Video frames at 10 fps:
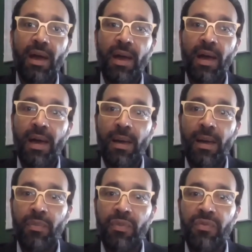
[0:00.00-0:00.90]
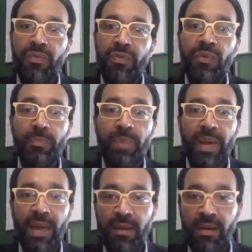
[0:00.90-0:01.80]
Through the
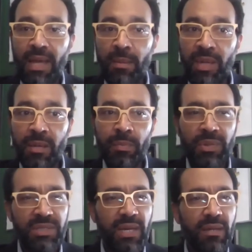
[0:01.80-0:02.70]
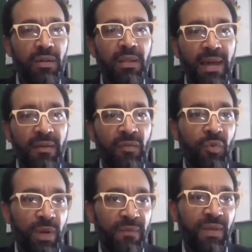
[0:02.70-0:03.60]
pandemic in particular, a lot of
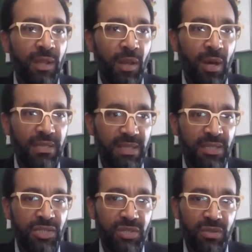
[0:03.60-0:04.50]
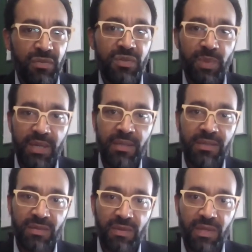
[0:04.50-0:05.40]
grief and loss issues
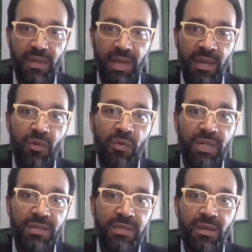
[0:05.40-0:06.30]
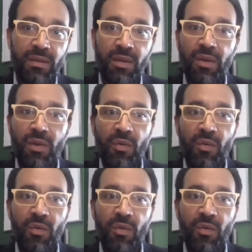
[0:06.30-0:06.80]
because of the increase in